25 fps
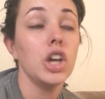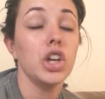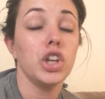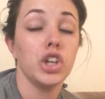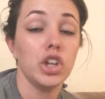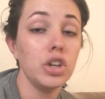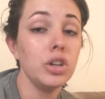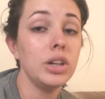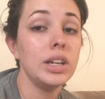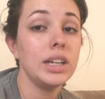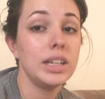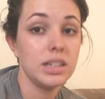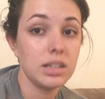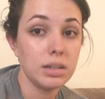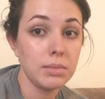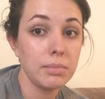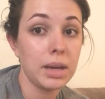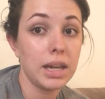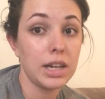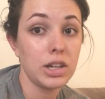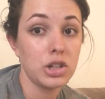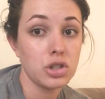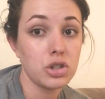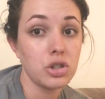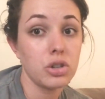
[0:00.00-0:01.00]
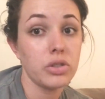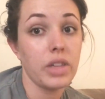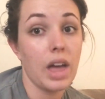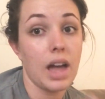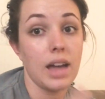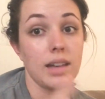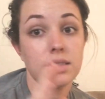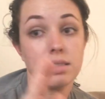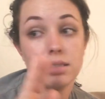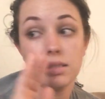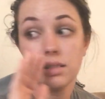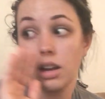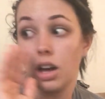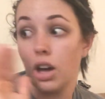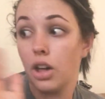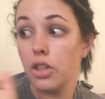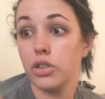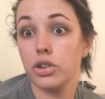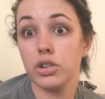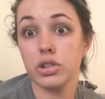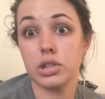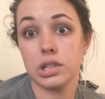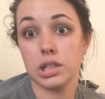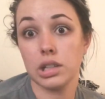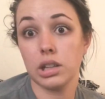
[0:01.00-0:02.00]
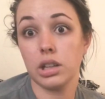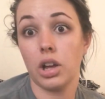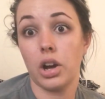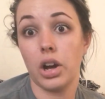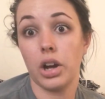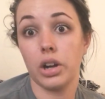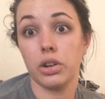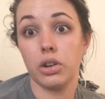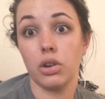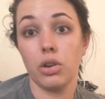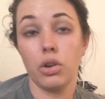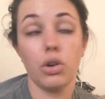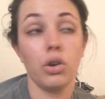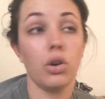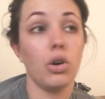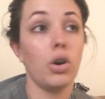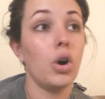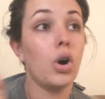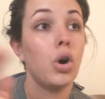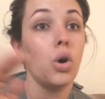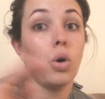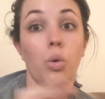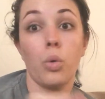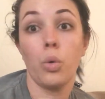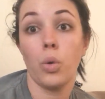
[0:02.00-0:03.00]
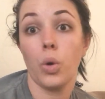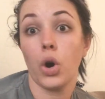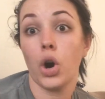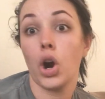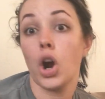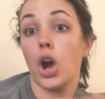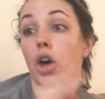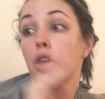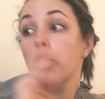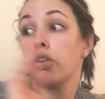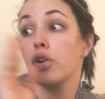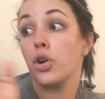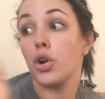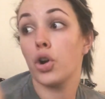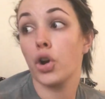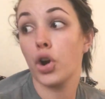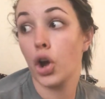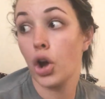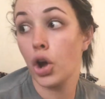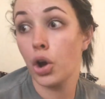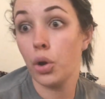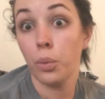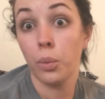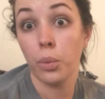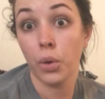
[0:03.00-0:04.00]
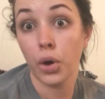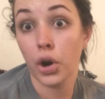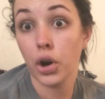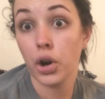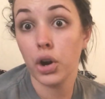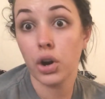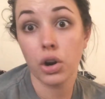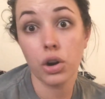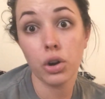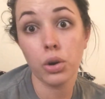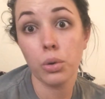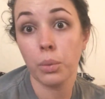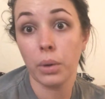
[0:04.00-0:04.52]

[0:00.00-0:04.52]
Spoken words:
you need to make sure that other salon girl or other co-worker,